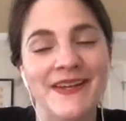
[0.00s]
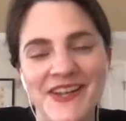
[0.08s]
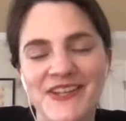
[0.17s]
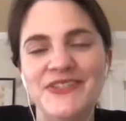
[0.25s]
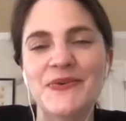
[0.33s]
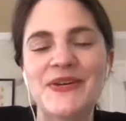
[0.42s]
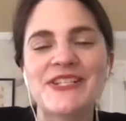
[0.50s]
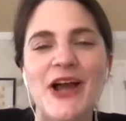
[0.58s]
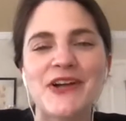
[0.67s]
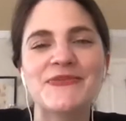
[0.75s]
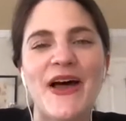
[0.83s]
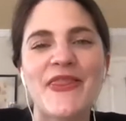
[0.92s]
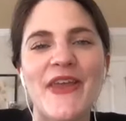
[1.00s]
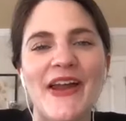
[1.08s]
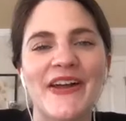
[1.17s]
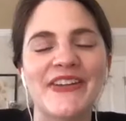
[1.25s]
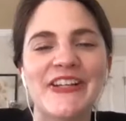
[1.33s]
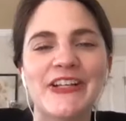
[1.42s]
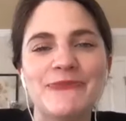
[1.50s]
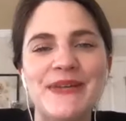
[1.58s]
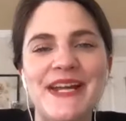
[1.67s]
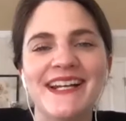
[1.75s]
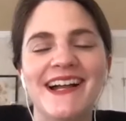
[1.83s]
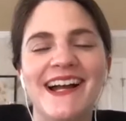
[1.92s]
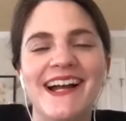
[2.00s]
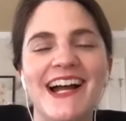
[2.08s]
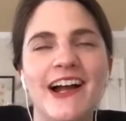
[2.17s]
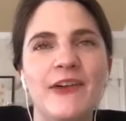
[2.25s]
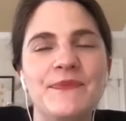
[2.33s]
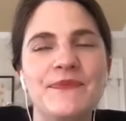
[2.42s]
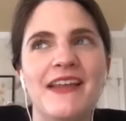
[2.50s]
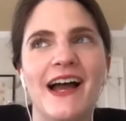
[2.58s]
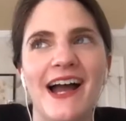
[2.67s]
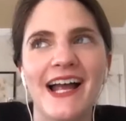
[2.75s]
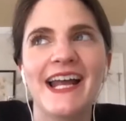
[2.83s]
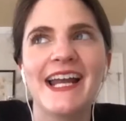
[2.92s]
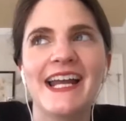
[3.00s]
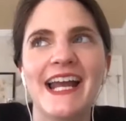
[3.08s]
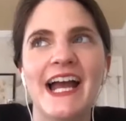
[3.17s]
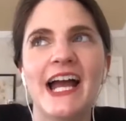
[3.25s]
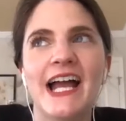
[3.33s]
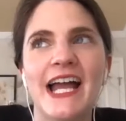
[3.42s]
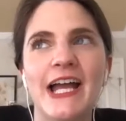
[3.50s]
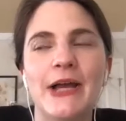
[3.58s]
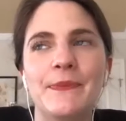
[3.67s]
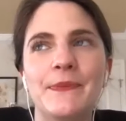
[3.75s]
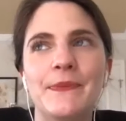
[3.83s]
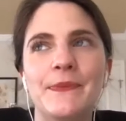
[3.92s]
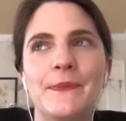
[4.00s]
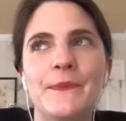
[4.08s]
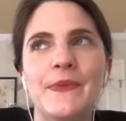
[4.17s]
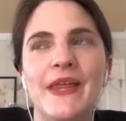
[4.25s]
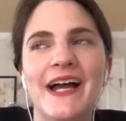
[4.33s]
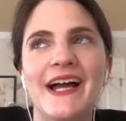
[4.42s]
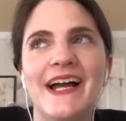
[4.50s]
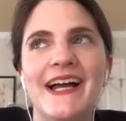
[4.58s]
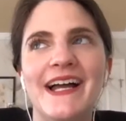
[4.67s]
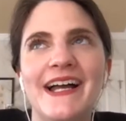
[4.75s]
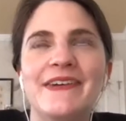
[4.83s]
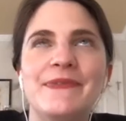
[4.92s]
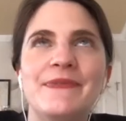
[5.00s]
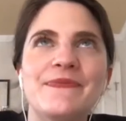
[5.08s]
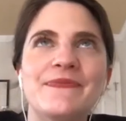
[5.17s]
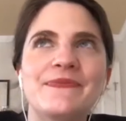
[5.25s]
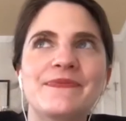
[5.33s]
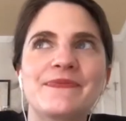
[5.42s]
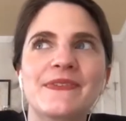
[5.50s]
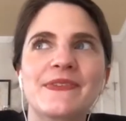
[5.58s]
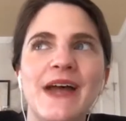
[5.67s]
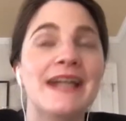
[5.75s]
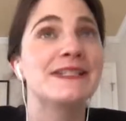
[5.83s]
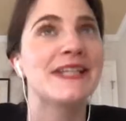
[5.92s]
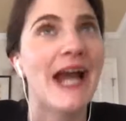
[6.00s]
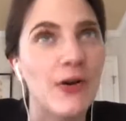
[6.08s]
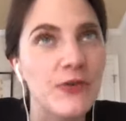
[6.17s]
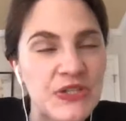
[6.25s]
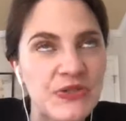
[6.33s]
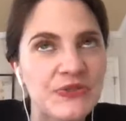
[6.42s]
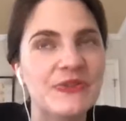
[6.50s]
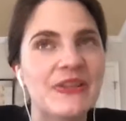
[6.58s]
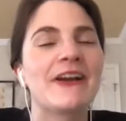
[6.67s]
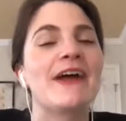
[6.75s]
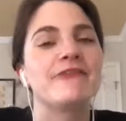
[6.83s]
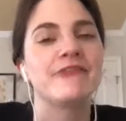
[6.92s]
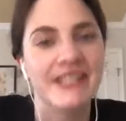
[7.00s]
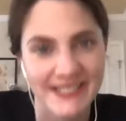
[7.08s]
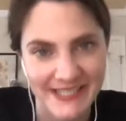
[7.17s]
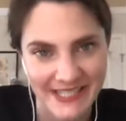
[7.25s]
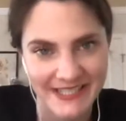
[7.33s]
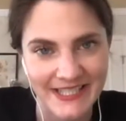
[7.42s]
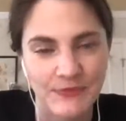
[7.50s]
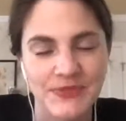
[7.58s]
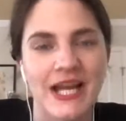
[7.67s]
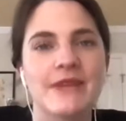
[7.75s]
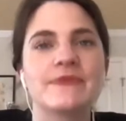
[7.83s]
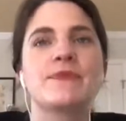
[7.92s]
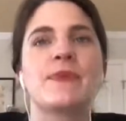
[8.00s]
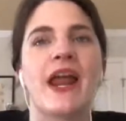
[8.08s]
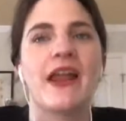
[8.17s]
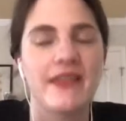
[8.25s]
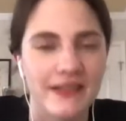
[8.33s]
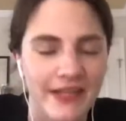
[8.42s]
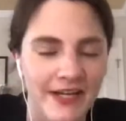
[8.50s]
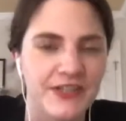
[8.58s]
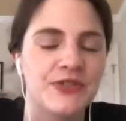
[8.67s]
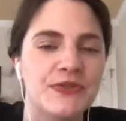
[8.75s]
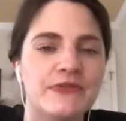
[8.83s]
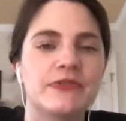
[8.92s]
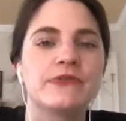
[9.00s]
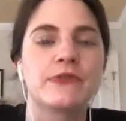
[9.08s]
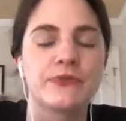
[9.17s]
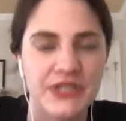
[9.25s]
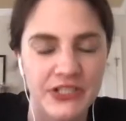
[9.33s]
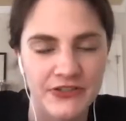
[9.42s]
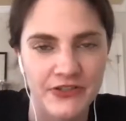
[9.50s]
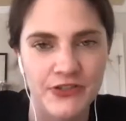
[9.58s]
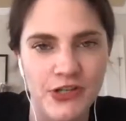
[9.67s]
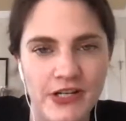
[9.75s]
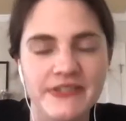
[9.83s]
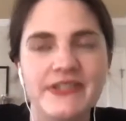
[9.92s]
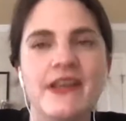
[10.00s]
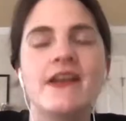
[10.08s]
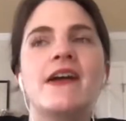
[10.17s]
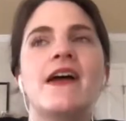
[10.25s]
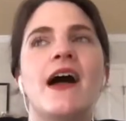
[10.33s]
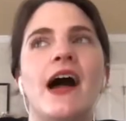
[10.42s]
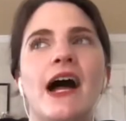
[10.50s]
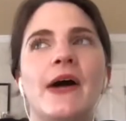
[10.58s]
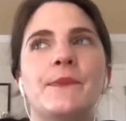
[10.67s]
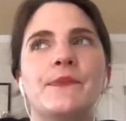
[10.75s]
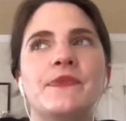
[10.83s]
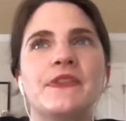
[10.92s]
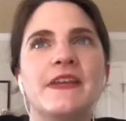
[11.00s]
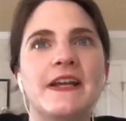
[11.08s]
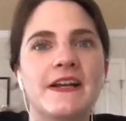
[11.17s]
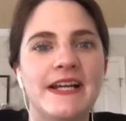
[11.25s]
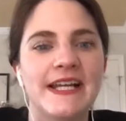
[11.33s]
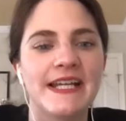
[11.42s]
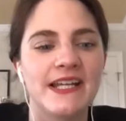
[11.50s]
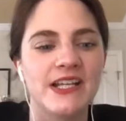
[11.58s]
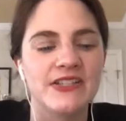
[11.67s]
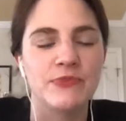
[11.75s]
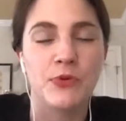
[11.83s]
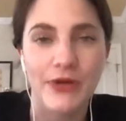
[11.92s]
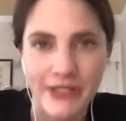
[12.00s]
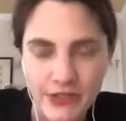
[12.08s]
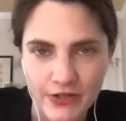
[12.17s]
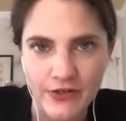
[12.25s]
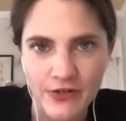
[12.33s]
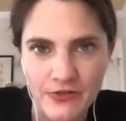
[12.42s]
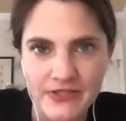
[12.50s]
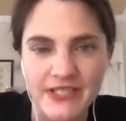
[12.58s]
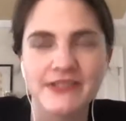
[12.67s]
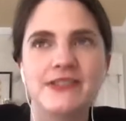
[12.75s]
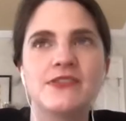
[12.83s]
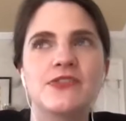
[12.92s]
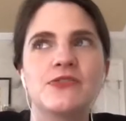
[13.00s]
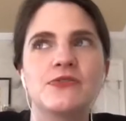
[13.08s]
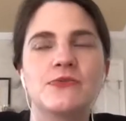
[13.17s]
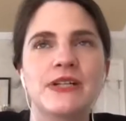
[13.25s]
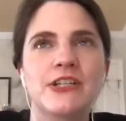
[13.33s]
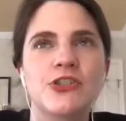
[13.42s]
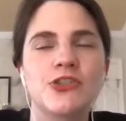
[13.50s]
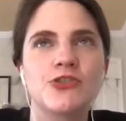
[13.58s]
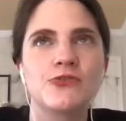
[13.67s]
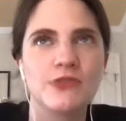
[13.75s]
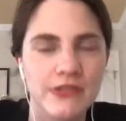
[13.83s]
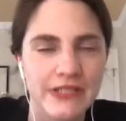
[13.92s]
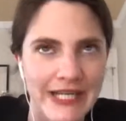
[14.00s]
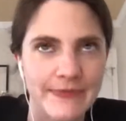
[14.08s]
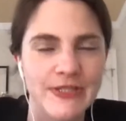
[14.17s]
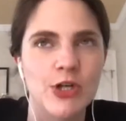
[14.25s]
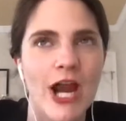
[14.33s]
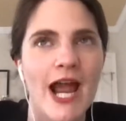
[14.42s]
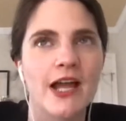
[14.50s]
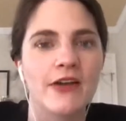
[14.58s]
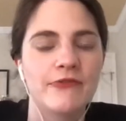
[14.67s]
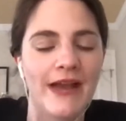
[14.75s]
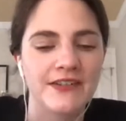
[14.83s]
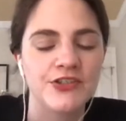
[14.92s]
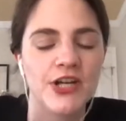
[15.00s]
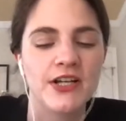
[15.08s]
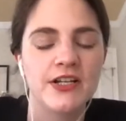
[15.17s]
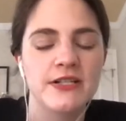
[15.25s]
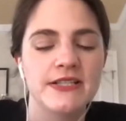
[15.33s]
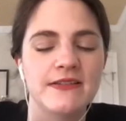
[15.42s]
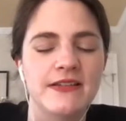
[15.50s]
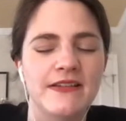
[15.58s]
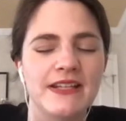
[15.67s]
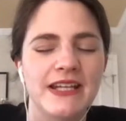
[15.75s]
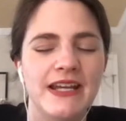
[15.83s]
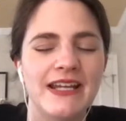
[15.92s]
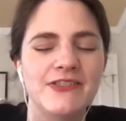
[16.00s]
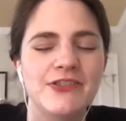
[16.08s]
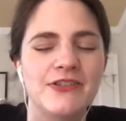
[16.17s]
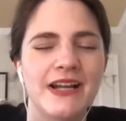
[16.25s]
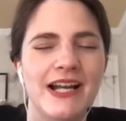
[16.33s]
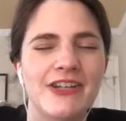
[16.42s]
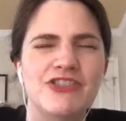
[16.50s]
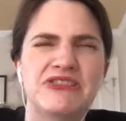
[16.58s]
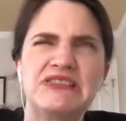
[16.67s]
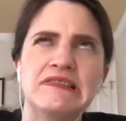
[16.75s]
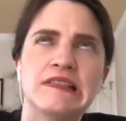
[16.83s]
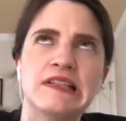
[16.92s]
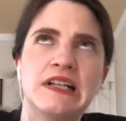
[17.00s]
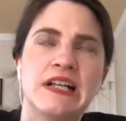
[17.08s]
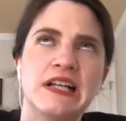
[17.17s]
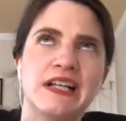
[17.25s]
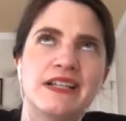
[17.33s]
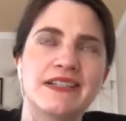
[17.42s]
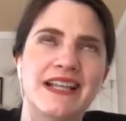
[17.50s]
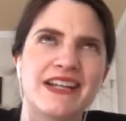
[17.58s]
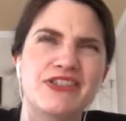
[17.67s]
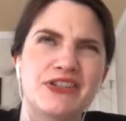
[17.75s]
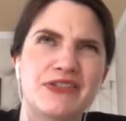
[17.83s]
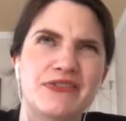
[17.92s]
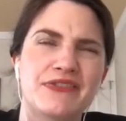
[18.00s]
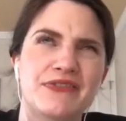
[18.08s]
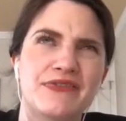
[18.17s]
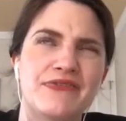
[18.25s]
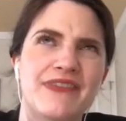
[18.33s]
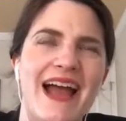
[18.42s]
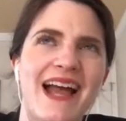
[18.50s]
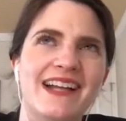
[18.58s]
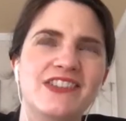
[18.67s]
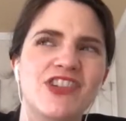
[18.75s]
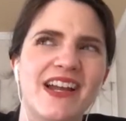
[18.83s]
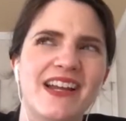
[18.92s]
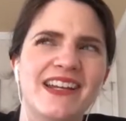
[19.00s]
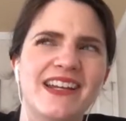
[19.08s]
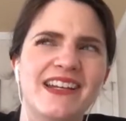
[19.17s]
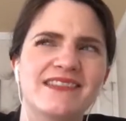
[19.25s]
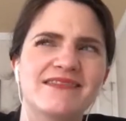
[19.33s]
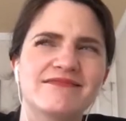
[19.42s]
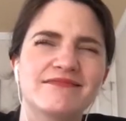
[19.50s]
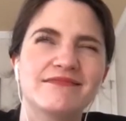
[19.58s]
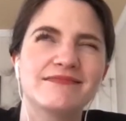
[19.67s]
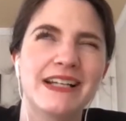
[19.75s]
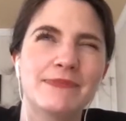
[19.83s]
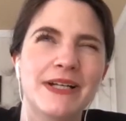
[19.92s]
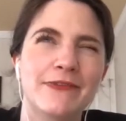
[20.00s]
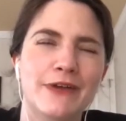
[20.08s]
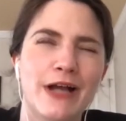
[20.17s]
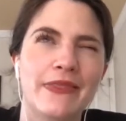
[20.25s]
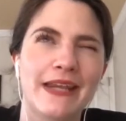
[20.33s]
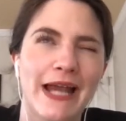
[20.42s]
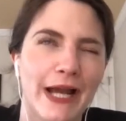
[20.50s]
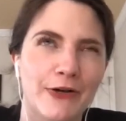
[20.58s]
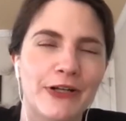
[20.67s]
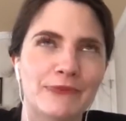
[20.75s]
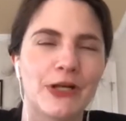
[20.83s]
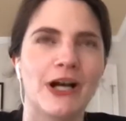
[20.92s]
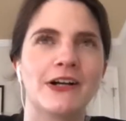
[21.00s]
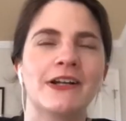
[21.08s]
so we talked about that a little bit. Um, I am. Uh, I doubt their efficacy sometimes, but I think they're useful for researchers. Um, there is the Poynter News Institute, which keeps track of fact checkers, and then the International Center for Fact Checking I might have gotten the acronym wrong,